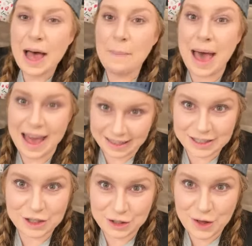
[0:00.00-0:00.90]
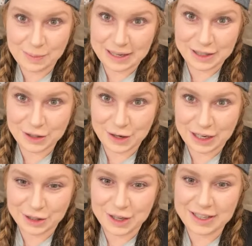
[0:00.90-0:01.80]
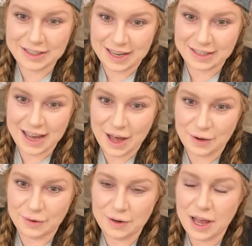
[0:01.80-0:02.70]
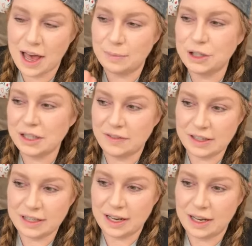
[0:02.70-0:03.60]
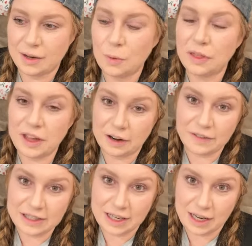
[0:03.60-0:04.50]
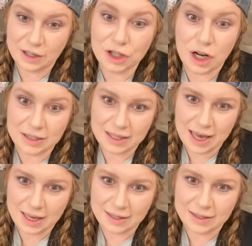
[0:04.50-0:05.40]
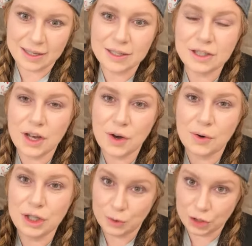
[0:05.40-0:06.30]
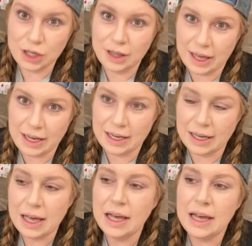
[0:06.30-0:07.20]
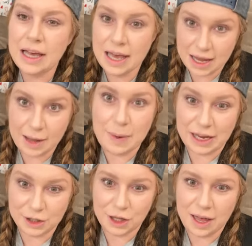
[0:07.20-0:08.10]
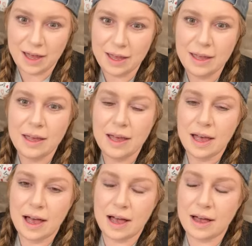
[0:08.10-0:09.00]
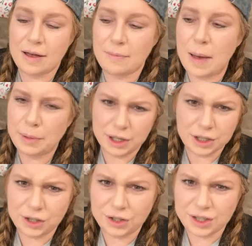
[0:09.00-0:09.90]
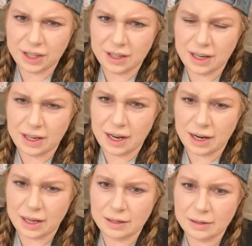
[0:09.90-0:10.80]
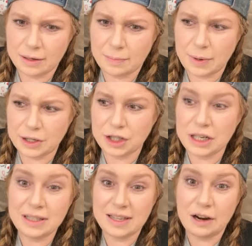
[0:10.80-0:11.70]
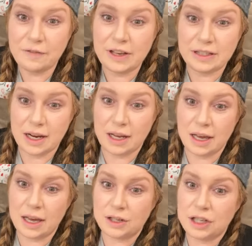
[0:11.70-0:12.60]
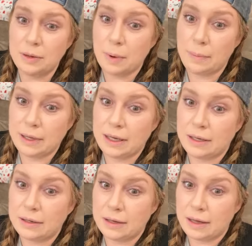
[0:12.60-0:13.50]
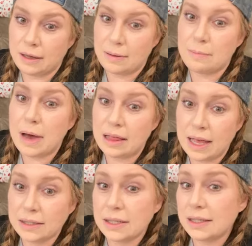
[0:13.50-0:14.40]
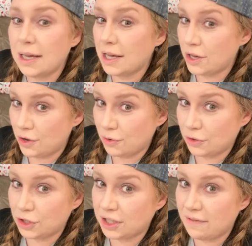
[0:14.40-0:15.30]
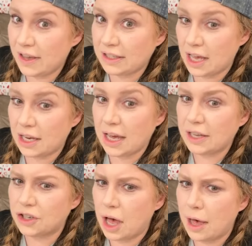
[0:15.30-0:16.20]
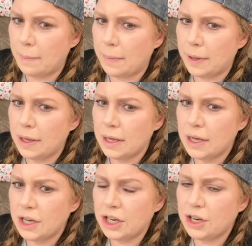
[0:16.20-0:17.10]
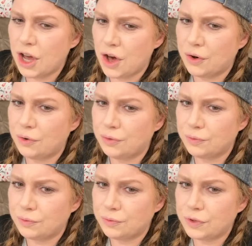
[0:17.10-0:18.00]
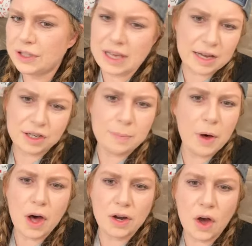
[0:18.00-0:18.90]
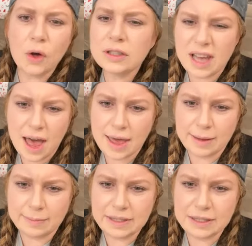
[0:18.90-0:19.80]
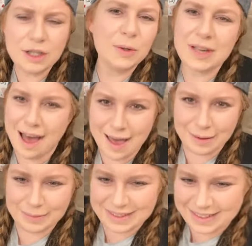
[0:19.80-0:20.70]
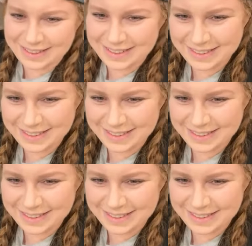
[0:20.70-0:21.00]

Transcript: Patty, did you know that my sister Angela is in town? She's visiting. Well, they're visiting Sean's kids. So you should like hit up Angela. I'm pretty sure you're still in Indiana, but she's there visiting and she probably might like to see you just to visit and catch up, you know, just catch up on old times, new times.